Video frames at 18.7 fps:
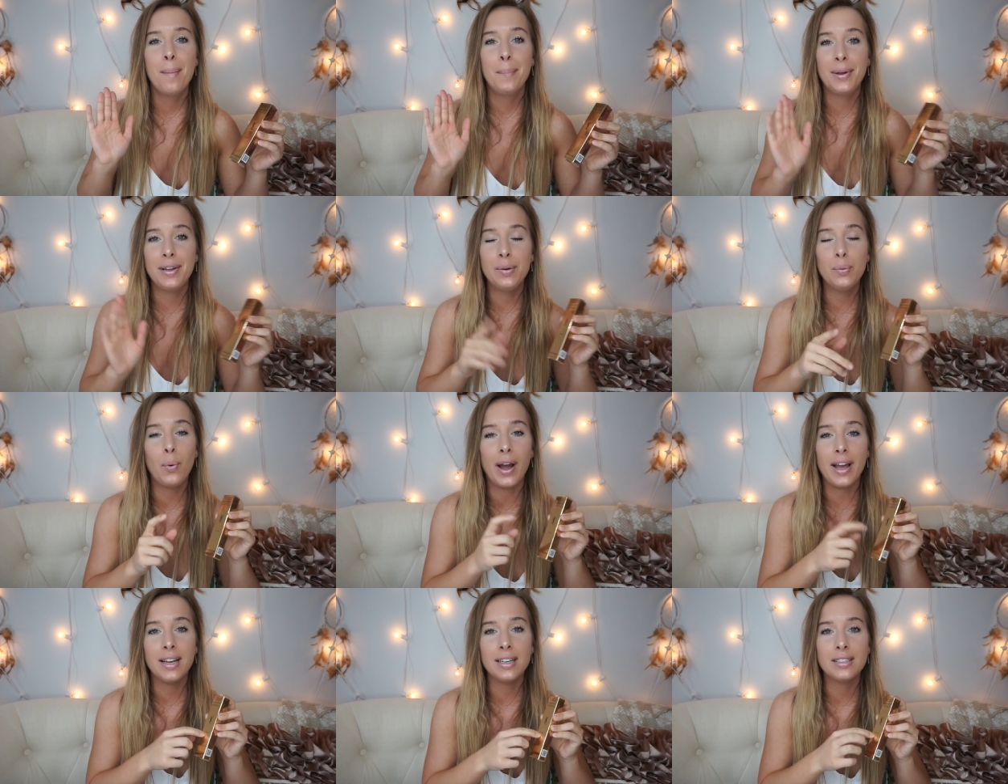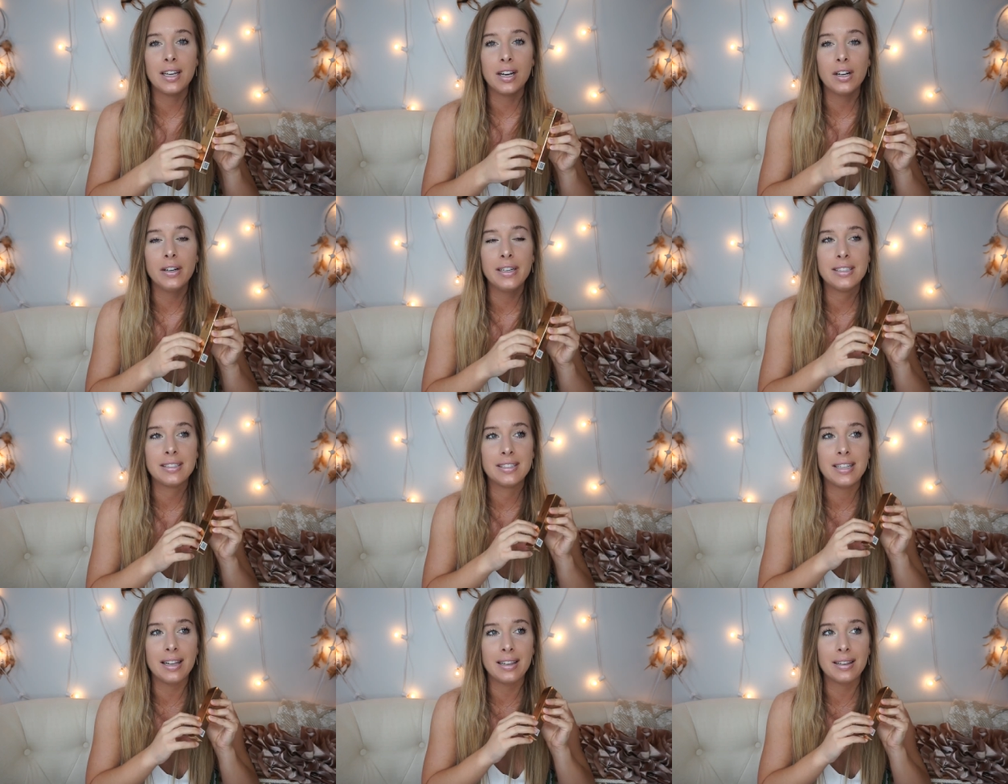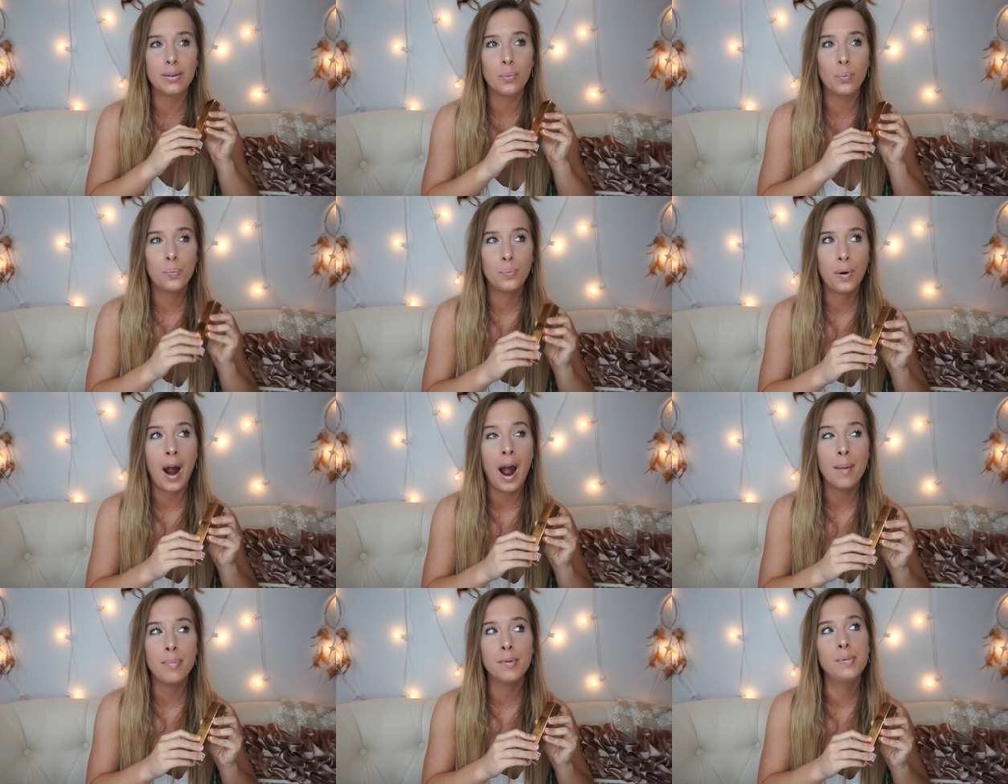but YSL is
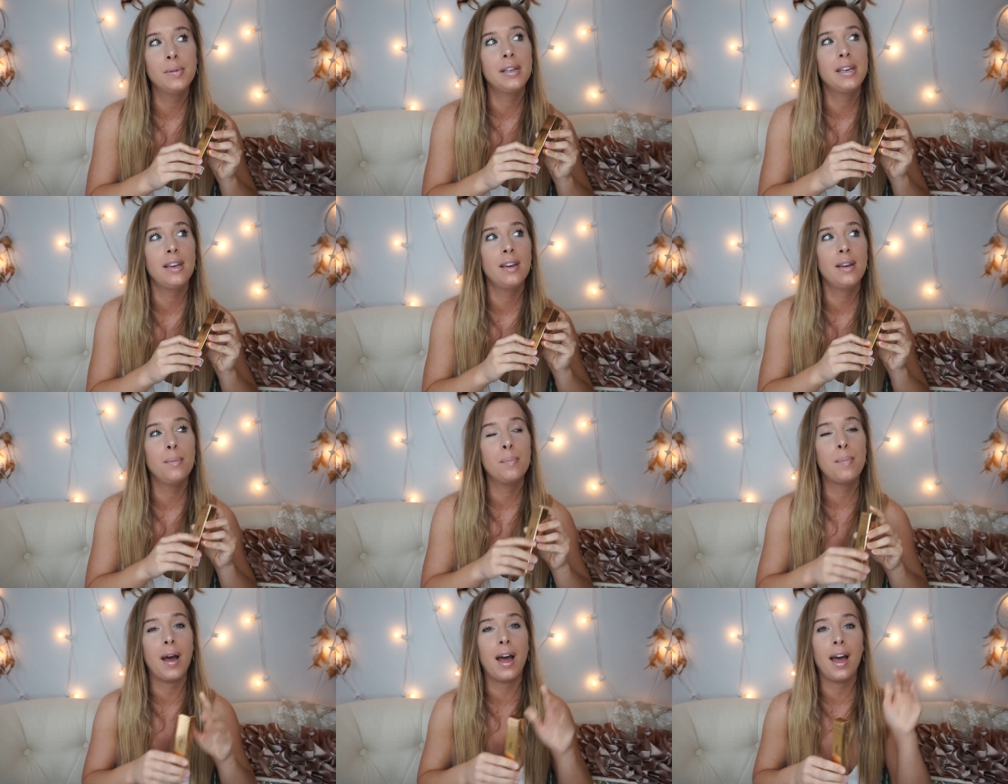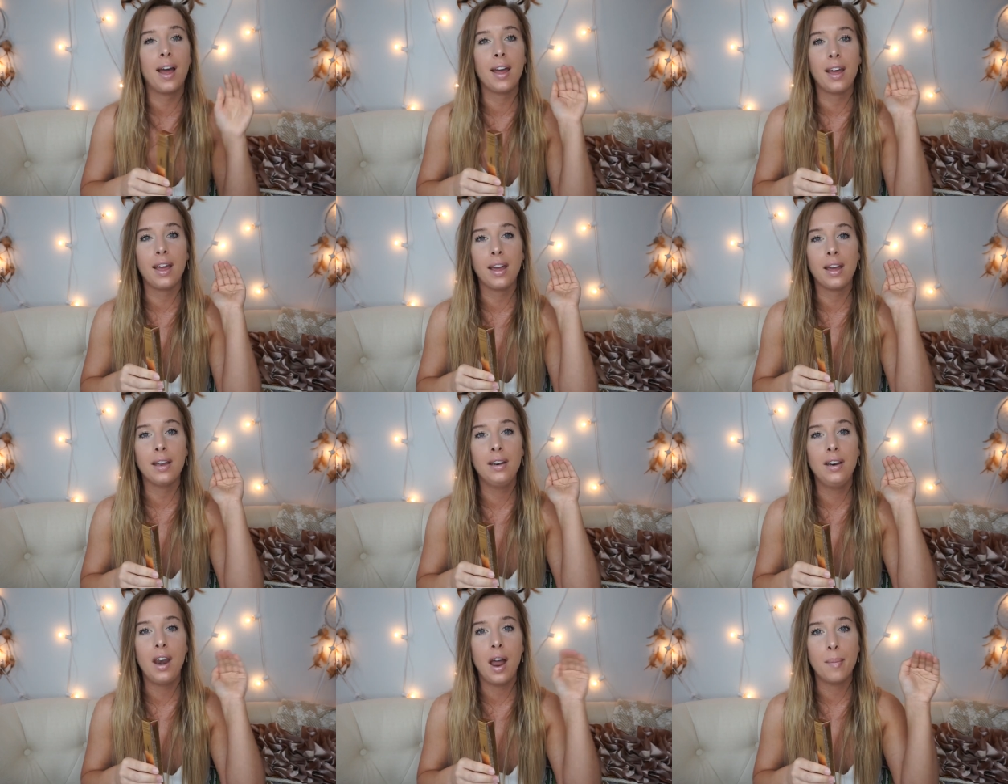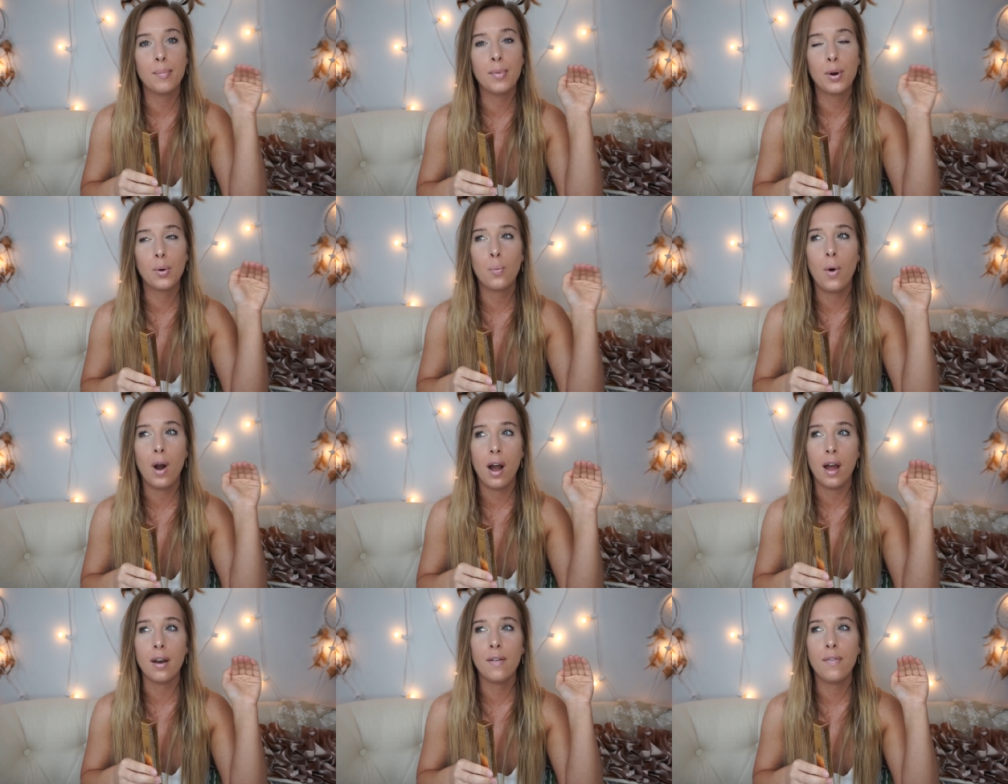probably my number
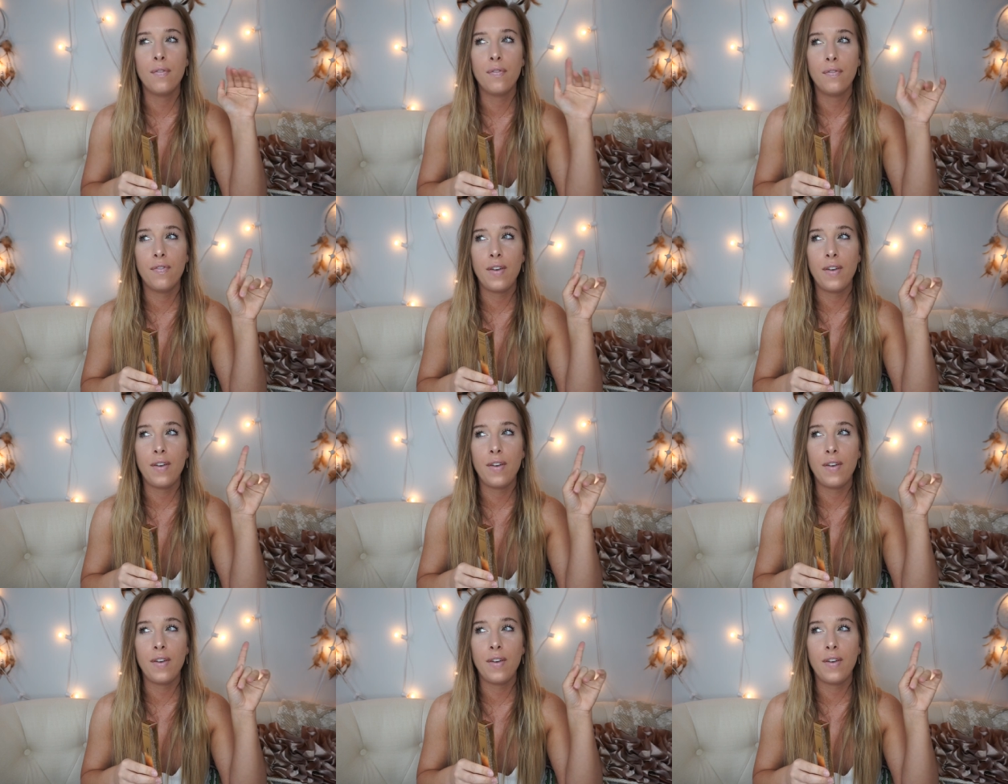one